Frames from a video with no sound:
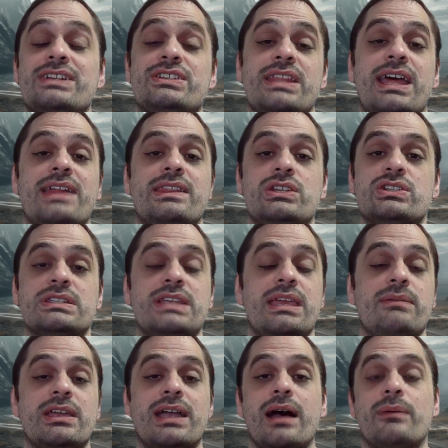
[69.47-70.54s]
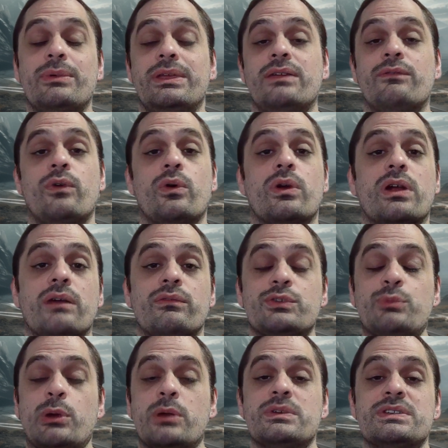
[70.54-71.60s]
that. They just gave me a copy for coverage
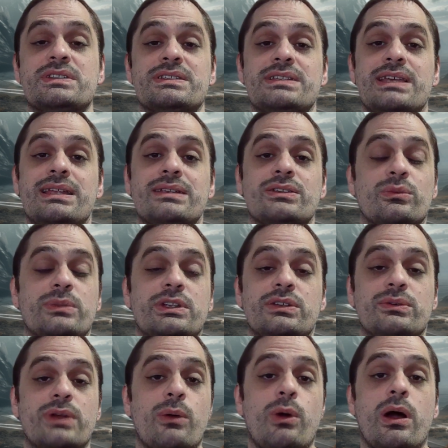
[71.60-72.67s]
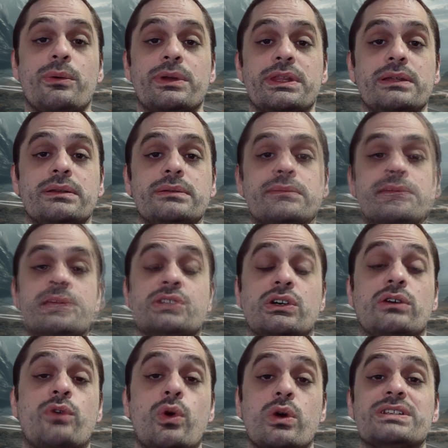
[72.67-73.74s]
purposes and told me to do what I want with it. So, of
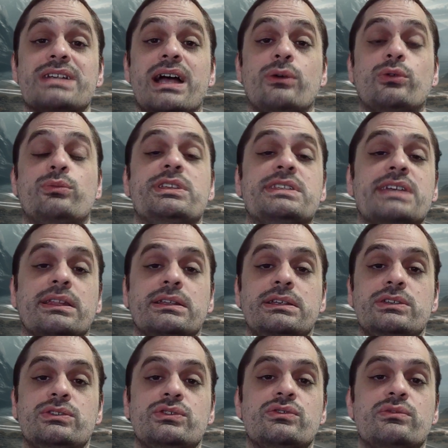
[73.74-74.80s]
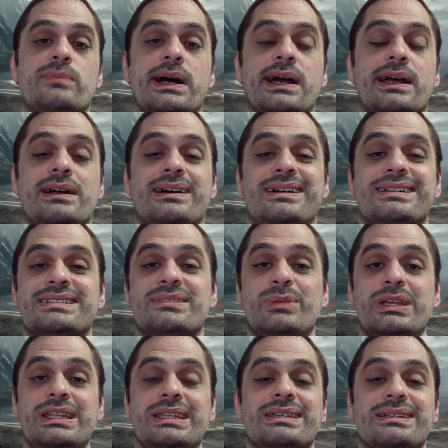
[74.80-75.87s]
course, I will be telling you my honest
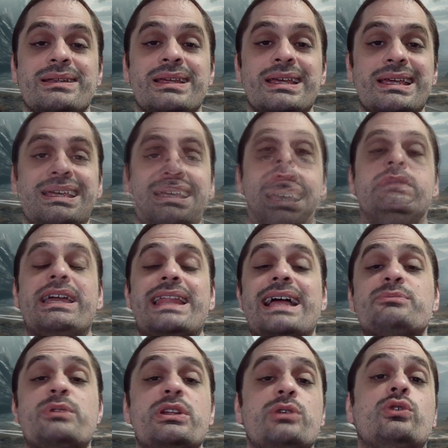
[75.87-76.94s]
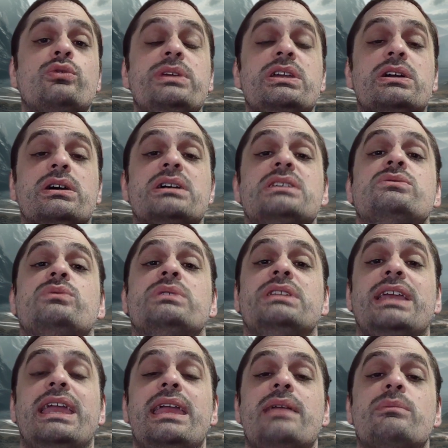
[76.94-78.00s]
opinion. Now, that's pretty cool because when the
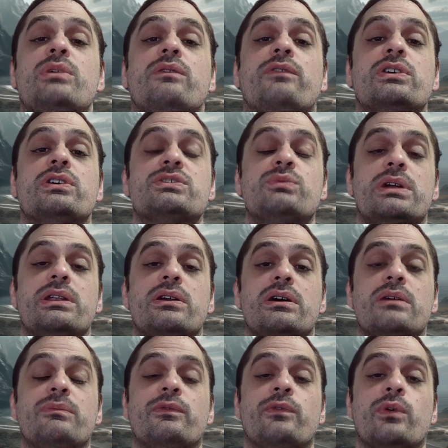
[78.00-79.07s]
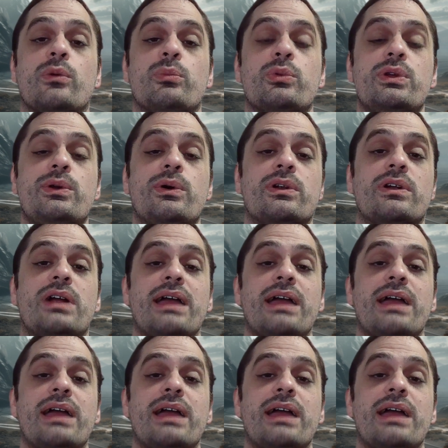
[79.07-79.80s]
game first went up for pre-order, I, of